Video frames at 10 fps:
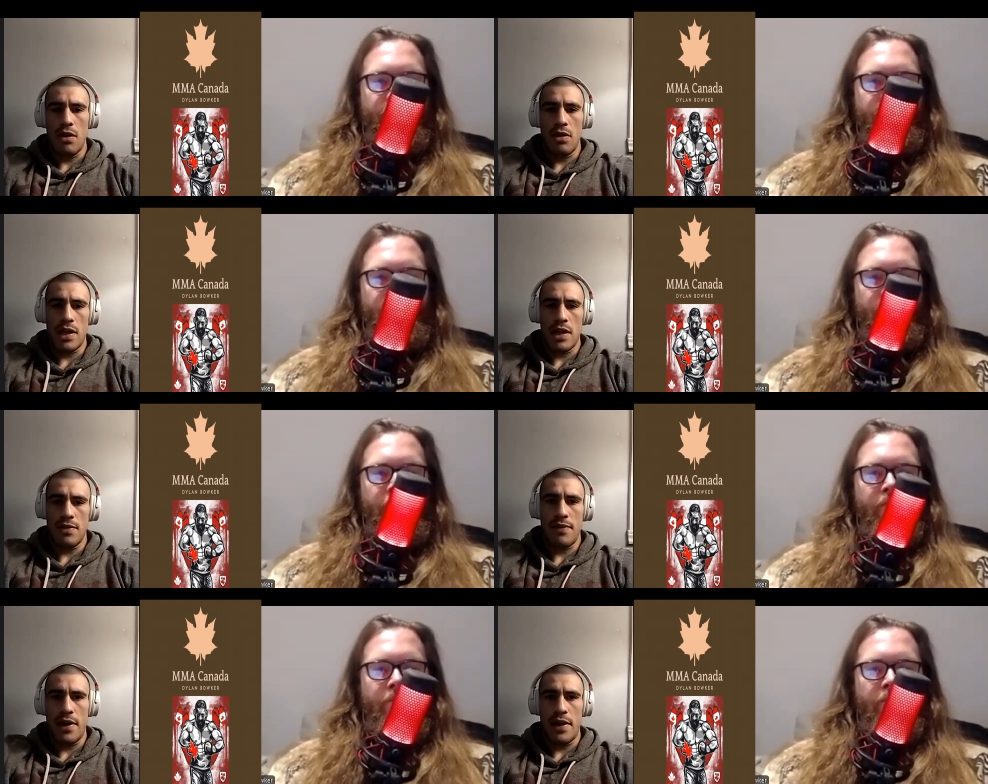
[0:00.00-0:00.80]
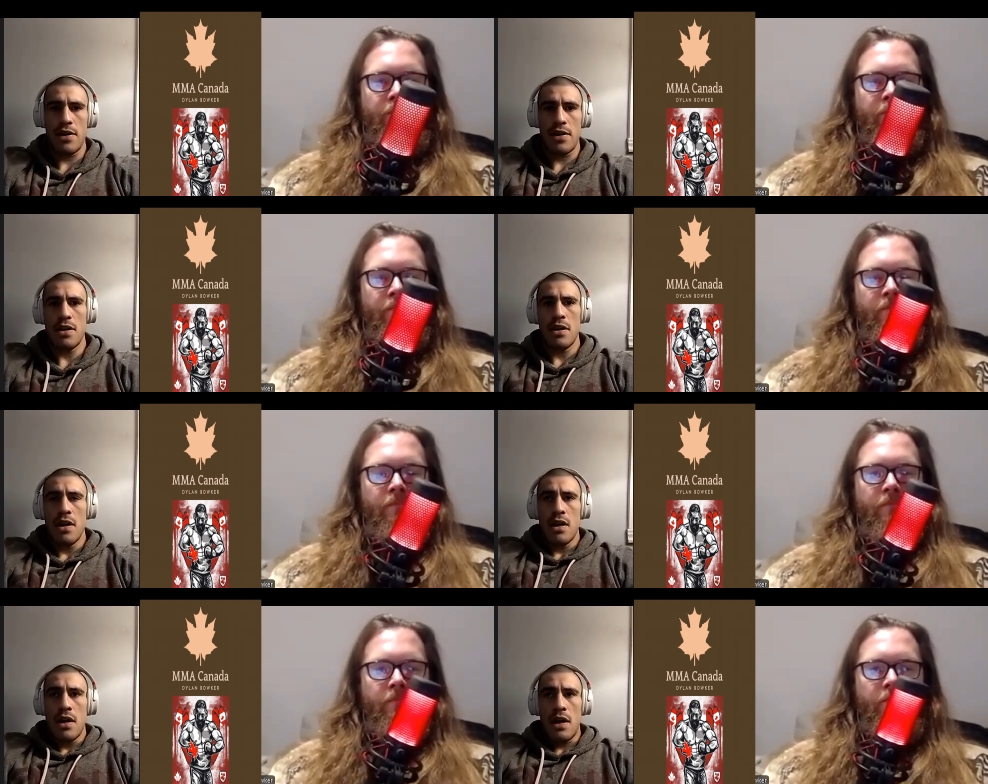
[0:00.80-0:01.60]
Speaker 1: a lot as a fighter
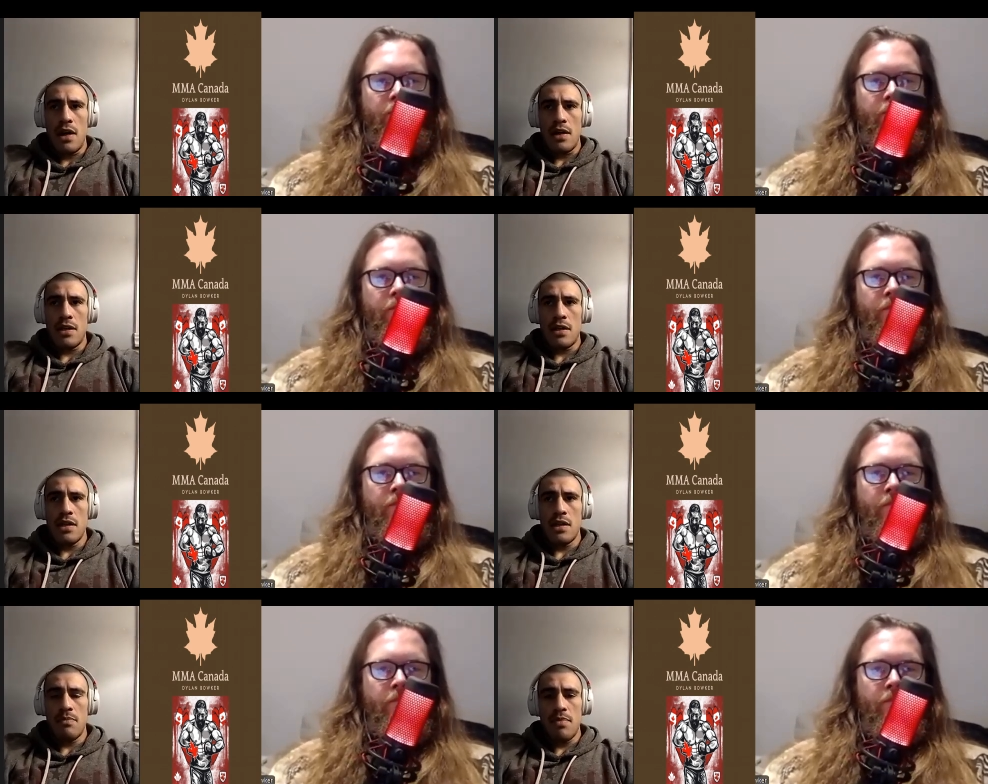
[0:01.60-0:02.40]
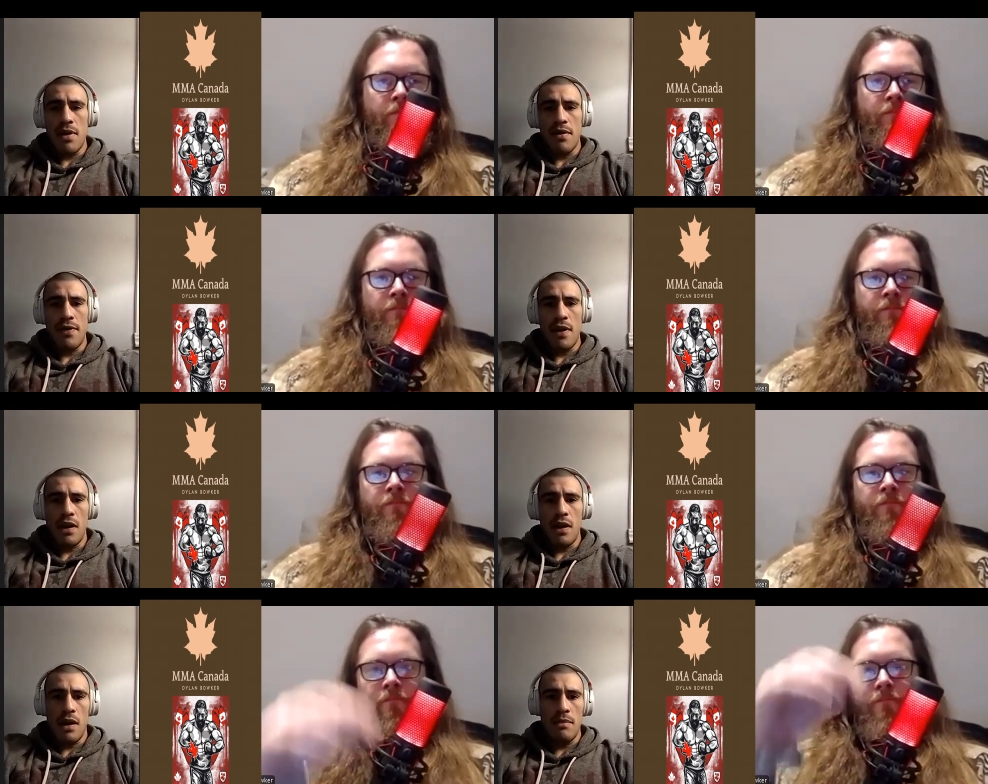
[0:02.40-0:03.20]
uh, since the
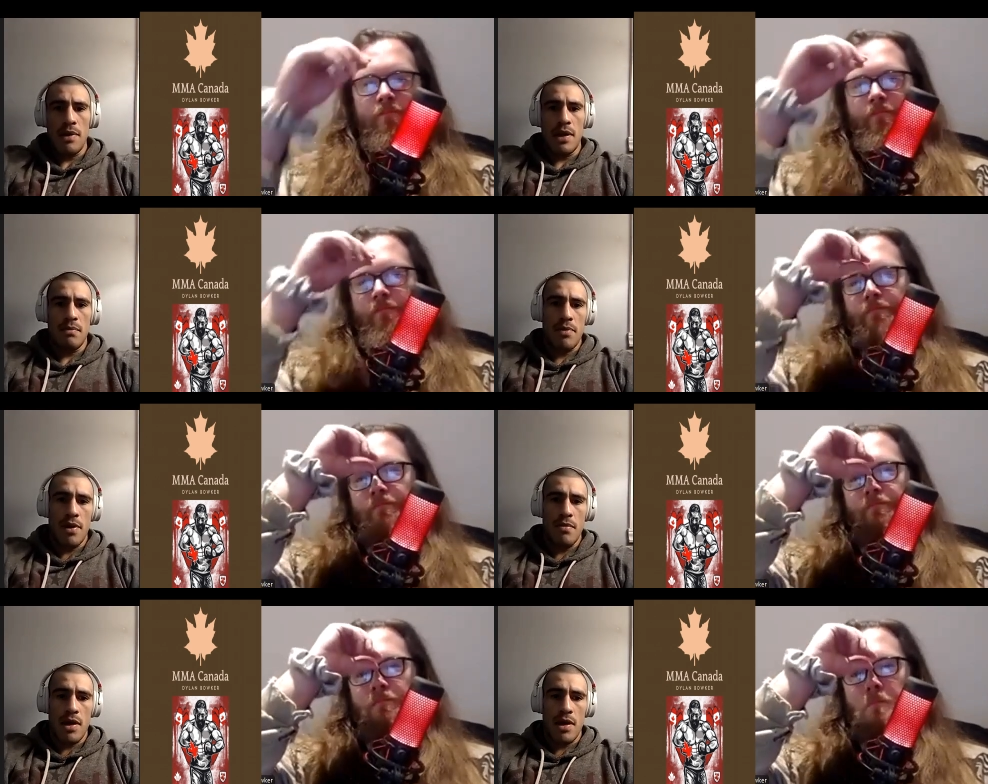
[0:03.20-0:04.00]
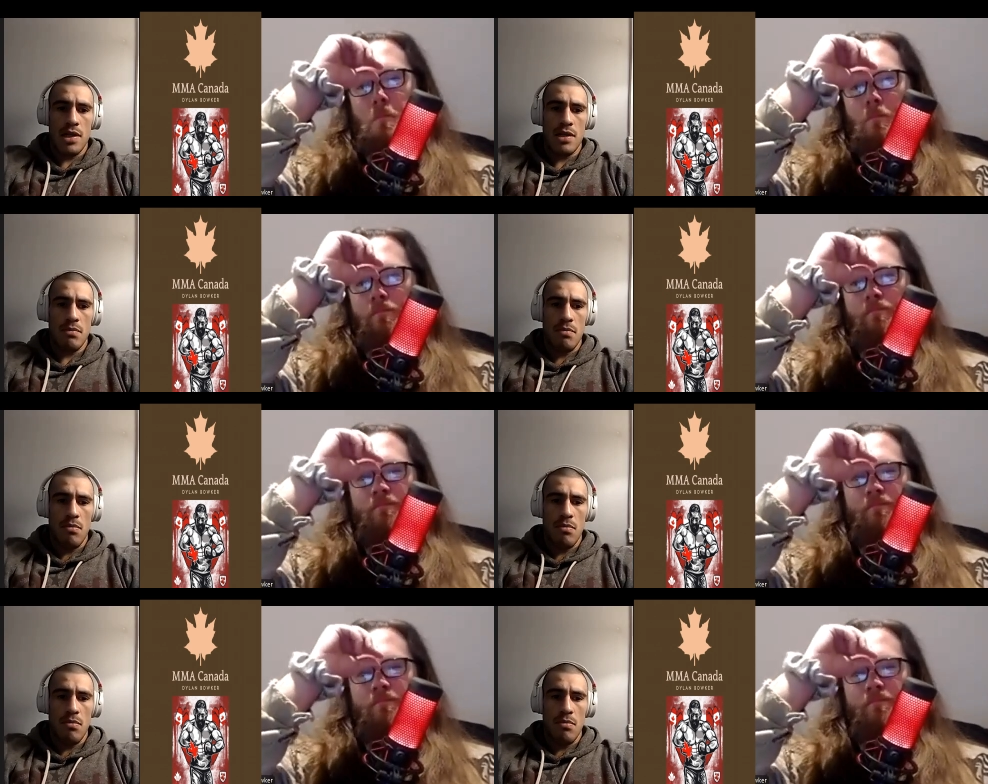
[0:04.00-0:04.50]
PFL I've been pretty much